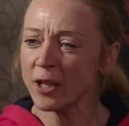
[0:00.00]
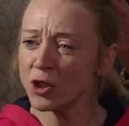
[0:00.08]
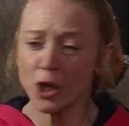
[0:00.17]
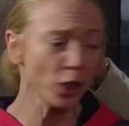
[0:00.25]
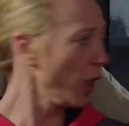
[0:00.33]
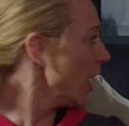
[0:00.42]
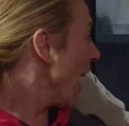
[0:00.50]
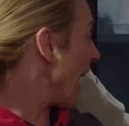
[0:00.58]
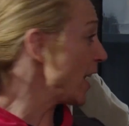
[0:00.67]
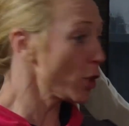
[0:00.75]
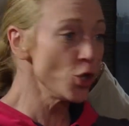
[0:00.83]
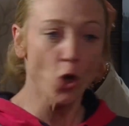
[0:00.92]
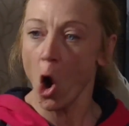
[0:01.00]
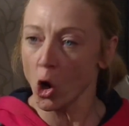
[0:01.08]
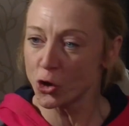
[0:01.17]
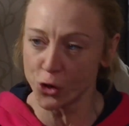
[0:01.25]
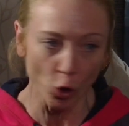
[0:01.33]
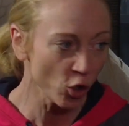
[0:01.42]
Rachel is
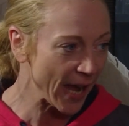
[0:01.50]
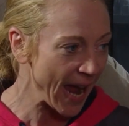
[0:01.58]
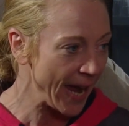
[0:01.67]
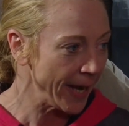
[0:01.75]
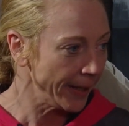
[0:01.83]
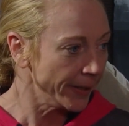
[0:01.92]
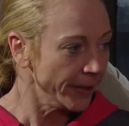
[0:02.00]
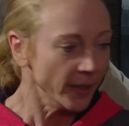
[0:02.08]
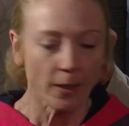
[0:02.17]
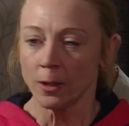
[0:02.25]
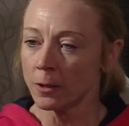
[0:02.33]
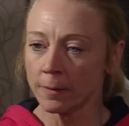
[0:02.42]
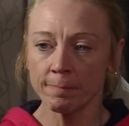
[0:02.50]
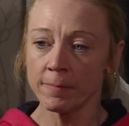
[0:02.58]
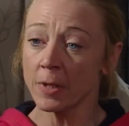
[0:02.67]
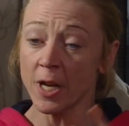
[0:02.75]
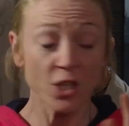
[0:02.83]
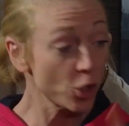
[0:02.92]
not a junkie?
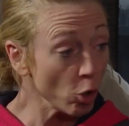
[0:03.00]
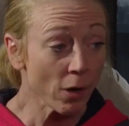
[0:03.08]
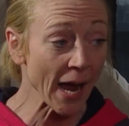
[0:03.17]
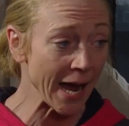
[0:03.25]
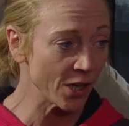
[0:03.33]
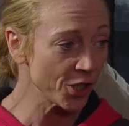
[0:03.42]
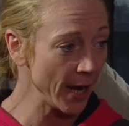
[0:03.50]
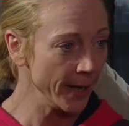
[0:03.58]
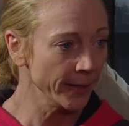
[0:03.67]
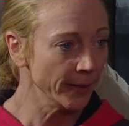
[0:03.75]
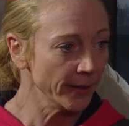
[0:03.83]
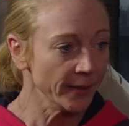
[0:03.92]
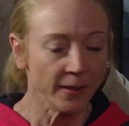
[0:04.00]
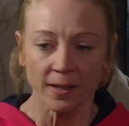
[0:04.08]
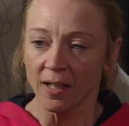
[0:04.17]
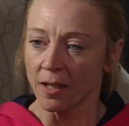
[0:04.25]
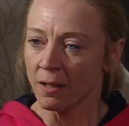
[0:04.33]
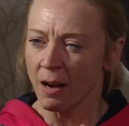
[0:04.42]
He's took Archie.
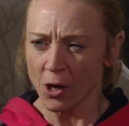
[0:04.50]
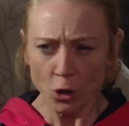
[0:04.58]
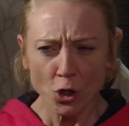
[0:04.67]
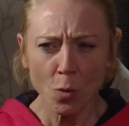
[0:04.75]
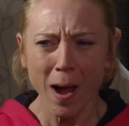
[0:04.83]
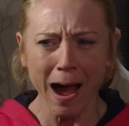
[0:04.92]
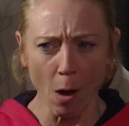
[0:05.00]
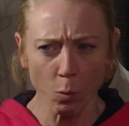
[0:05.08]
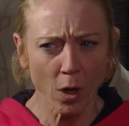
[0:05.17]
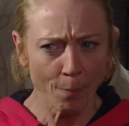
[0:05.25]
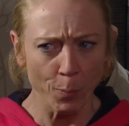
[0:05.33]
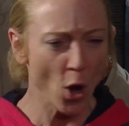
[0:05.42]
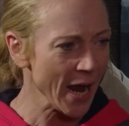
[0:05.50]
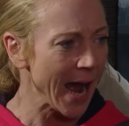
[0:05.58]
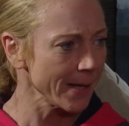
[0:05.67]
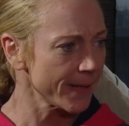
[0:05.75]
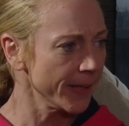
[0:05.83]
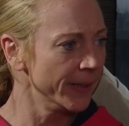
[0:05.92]
I don't know how, but he
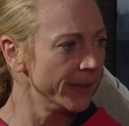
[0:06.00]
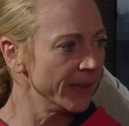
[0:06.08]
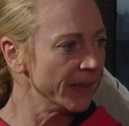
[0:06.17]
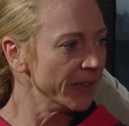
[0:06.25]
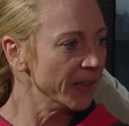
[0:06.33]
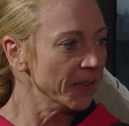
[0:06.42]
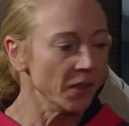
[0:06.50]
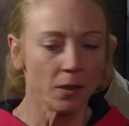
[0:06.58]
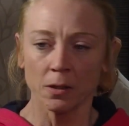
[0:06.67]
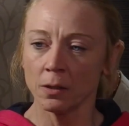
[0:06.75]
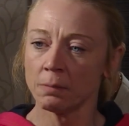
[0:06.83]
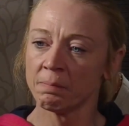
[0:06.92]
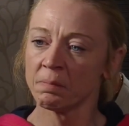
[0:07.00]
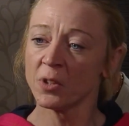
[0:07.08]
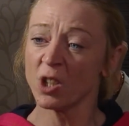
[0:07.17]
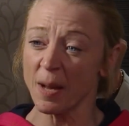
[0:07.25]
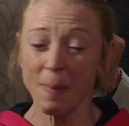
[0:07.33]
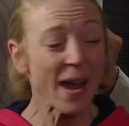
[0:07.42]
has.
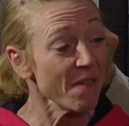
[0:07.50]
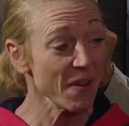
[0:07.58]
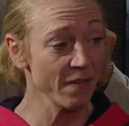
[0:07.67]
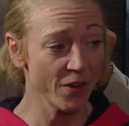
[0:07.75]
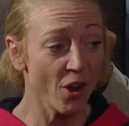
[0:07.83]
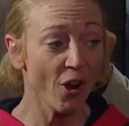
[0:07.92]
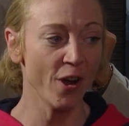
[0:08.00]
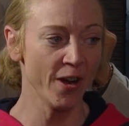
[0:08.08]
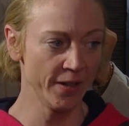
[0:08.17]
You know, he might have even hurt